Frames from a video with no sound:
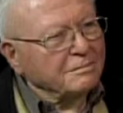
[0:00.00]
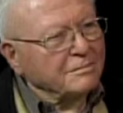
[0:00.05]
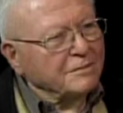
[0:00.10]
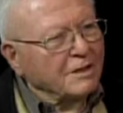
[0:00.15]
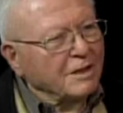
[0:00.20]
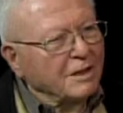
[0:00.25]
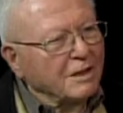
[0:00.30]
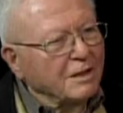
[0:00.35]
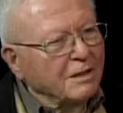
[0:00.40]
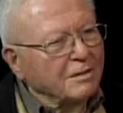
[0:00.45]

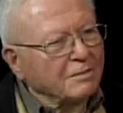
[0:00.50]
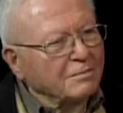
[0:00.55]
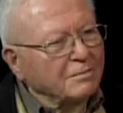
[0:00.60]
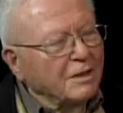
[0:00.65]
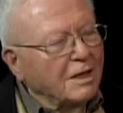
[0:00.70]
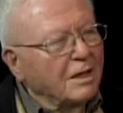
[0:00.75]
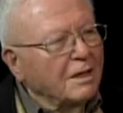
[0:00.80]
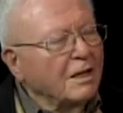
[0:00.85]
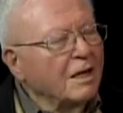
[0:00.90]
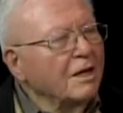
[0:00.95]
Um,
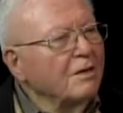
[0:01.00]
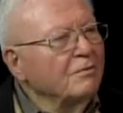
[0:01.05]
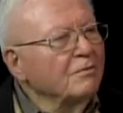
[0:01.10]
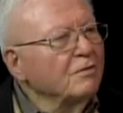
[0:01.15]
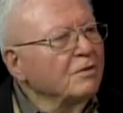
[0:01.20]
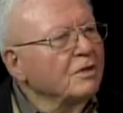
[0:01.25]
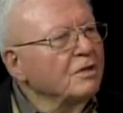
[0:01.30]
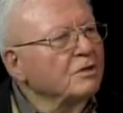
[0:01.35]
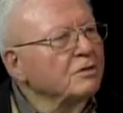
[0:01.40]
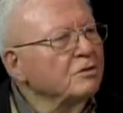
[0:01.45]
a life
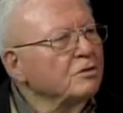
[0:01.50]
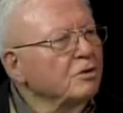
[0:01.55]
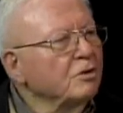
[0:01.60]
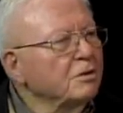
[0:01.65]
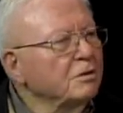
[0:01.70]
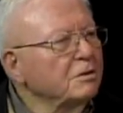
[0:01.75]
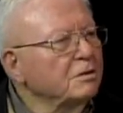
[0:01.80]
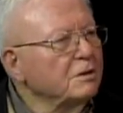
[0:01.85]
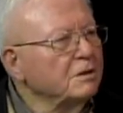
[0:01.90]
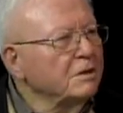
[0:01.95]
that is
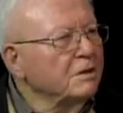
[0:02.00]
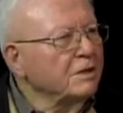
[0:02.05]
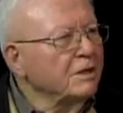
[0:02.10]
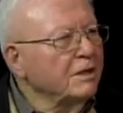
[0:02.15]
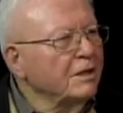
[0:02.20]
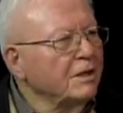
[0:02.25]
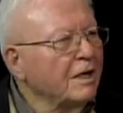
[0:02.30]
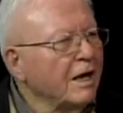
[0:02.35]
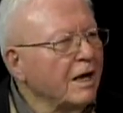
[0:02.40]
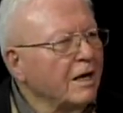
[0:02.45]
good to
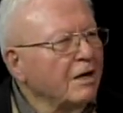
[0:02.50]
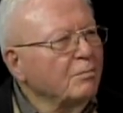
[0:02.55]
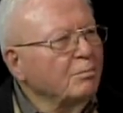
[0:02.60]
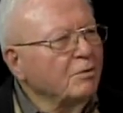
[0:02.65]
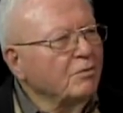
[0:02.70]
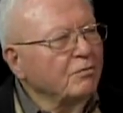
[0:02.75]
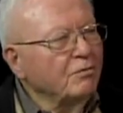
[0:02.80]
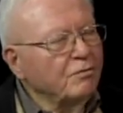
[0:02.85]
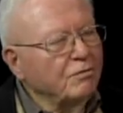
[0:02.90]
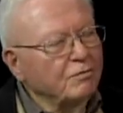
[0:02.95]
lead. I had a
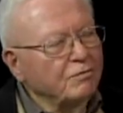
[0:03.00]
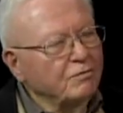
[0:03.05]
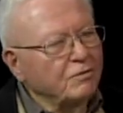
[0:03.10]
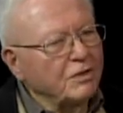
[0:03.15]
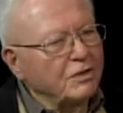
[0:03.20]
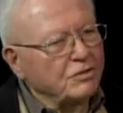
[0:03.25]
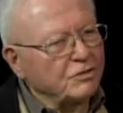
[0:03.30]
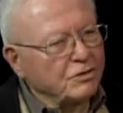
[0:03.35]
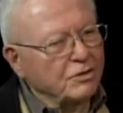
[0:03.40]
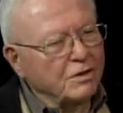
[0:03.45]

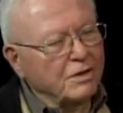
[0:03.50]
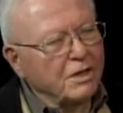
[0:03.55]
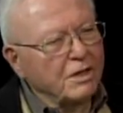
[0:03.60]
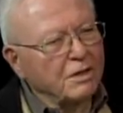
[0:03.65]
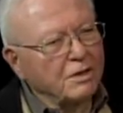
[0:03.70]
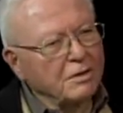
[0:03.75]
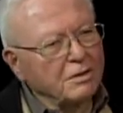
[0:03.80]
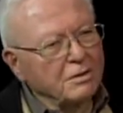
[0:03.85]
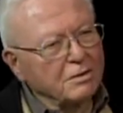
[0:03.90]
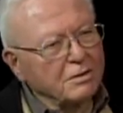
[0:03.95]
professor
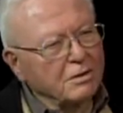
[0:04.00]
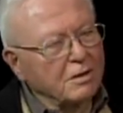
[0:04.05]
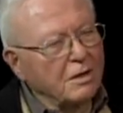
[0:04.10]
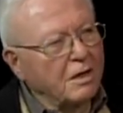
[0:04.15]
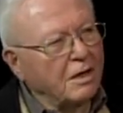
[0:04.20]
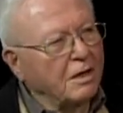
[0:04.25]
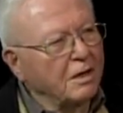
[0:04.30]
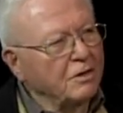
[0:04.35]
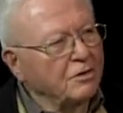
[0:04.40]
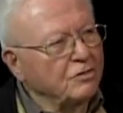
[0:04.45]
in
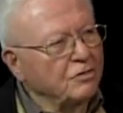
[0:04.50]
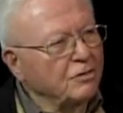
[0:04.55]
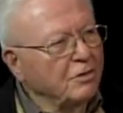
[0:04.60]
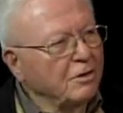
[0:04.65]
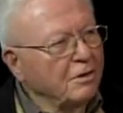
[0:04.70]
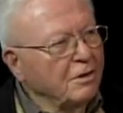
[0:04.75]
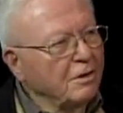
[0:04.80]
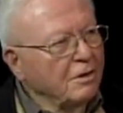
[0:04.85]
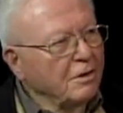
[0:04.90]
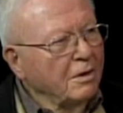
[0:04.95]
college
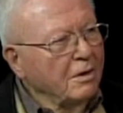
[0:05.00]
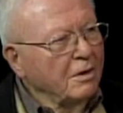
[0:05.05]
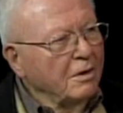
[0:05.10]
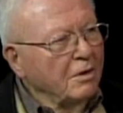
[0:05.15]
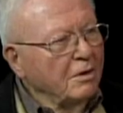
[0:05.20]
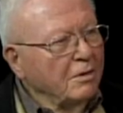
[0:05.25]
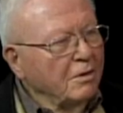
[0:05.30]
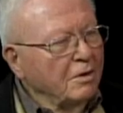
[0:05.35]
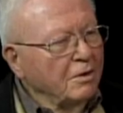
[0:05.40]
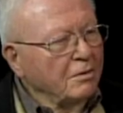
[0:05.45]
mm-hmm.
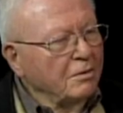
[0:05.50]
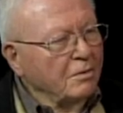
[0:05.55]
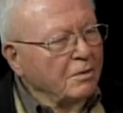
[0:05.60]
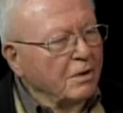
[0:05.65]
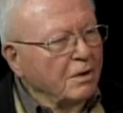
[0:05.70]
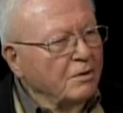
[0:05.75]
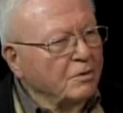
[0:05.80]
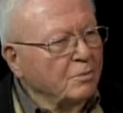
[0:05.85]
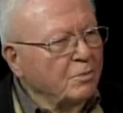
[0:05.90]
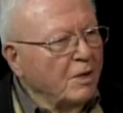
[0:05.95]
that
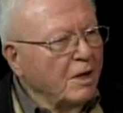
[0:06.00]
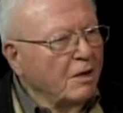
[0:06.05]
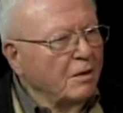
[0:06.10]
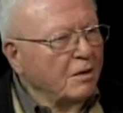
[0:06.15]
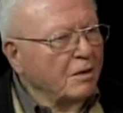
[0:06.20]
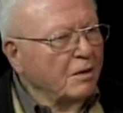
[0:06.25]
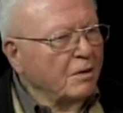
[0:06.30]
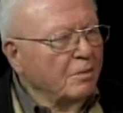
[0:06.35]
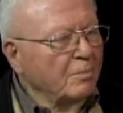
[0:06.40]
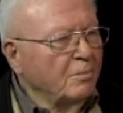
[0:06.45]

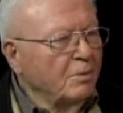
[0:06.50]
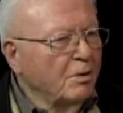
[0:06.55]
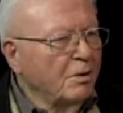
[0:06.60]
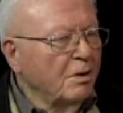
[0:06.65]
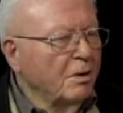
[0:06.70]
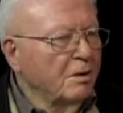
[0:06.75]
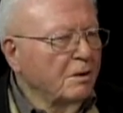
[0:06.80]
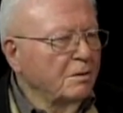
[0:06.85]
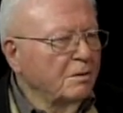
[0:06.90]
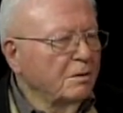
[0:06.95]
expanded
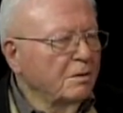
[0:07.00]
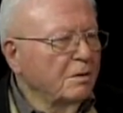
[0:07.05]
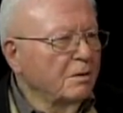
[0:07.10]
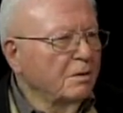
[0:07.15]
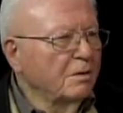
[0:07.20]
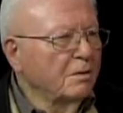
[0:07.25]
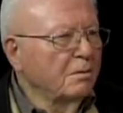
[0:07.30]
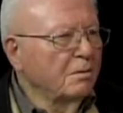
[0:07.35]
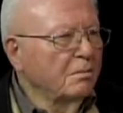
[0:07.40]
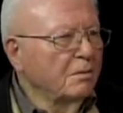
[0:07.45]
upon you
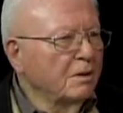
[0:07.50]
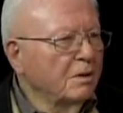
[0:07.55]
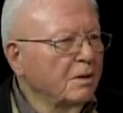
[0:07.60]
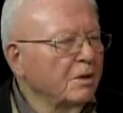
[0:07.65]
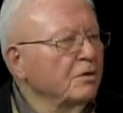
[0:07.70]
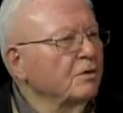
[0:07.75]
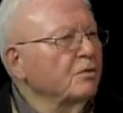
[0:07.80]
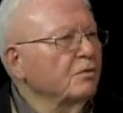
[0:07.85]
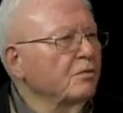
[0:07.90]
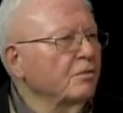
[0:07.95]
know uh,
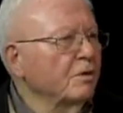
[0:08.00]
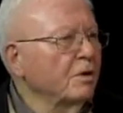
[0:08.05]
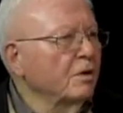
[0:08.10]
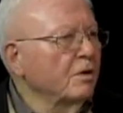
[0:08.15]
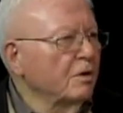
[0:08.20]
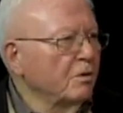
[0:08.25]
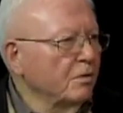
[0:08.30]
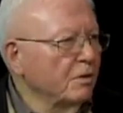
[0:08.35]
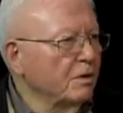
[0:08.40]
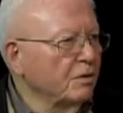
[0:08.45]
his you
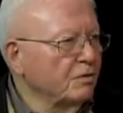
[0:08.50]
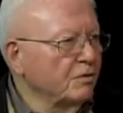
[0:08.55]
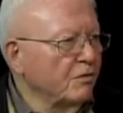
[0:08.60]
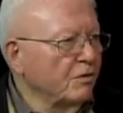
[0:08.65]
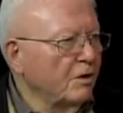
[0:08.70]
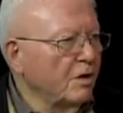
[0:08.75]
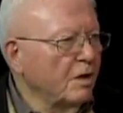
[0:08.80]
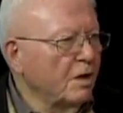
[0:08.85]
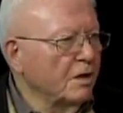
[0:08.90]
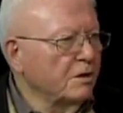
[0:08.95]
know his
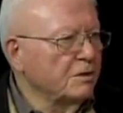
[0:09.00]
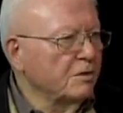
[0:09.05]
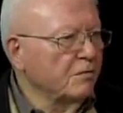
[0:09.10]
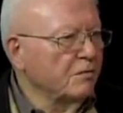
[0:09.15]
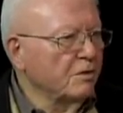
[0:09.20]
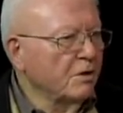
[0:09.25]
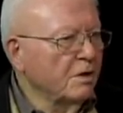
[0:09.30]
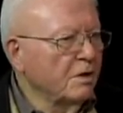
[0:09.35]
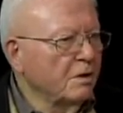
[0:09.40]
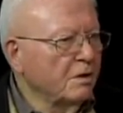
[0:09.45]

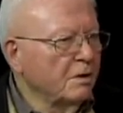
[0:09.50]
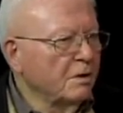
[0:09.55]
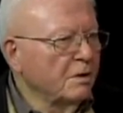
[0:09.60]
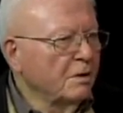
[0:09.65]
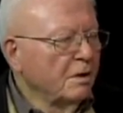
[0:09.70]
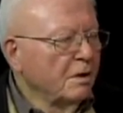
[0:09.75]
philosophy. Yeah.